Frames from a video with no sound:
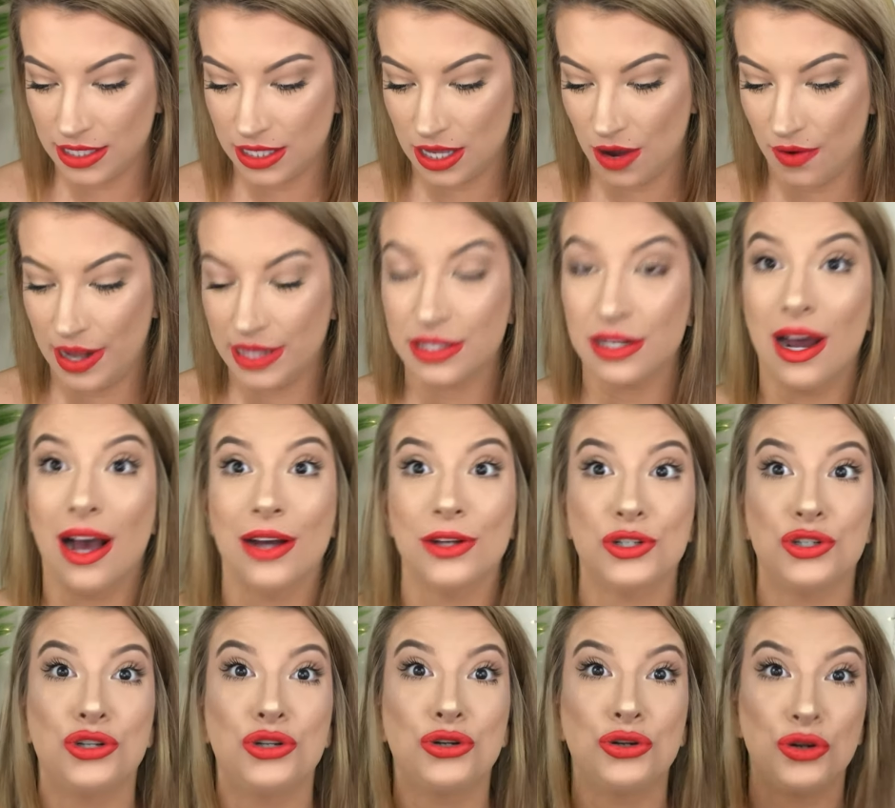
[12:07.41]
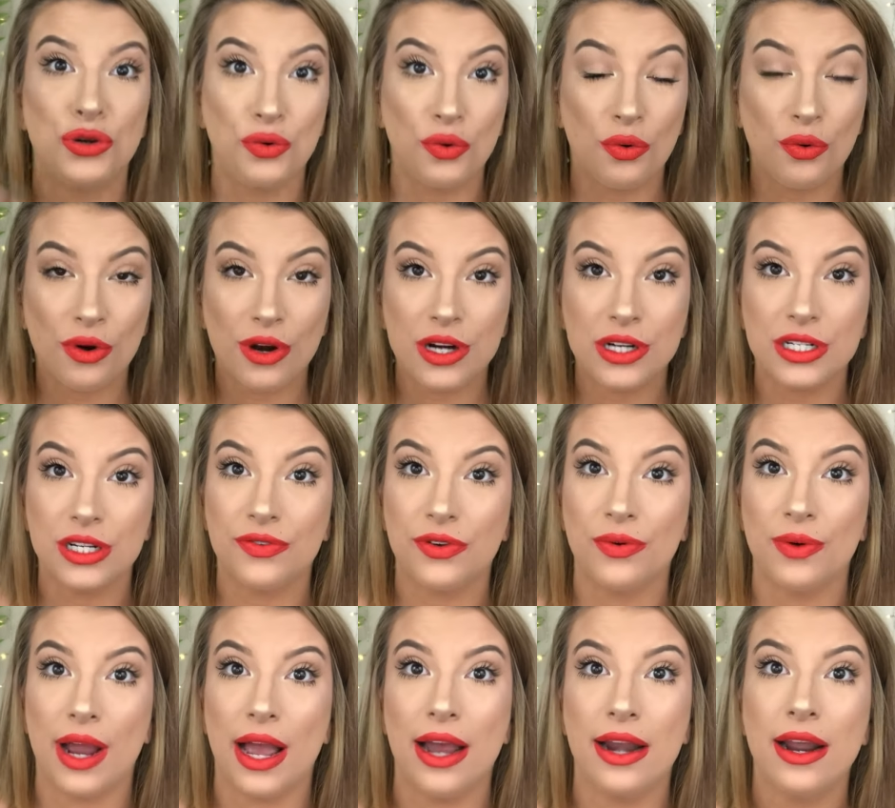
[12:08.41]
so it's not too orange of
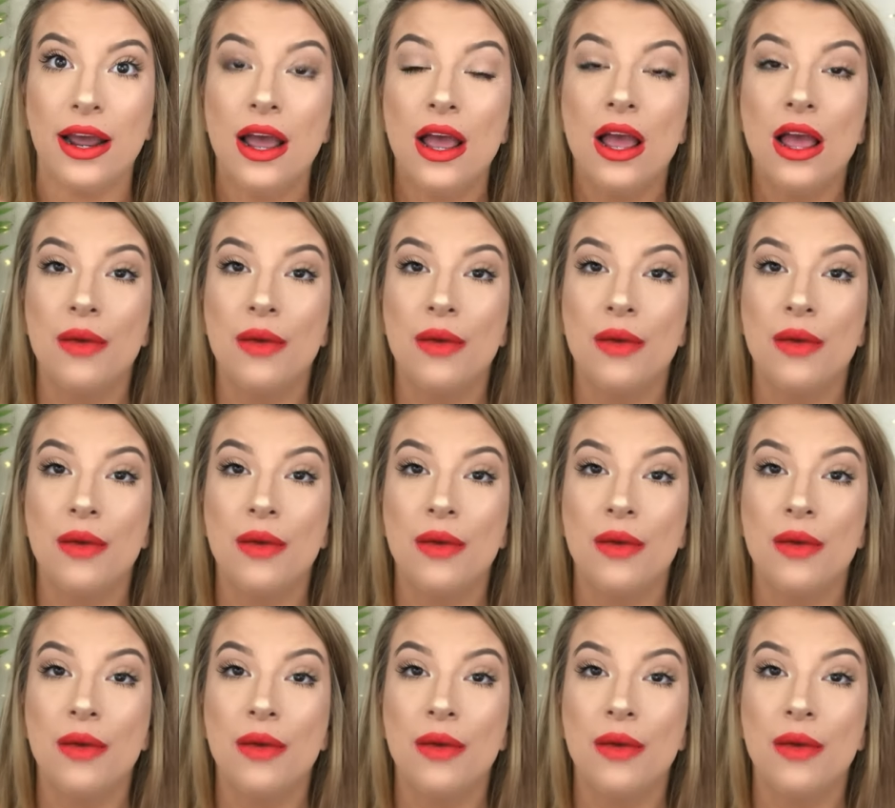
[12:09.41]
a red,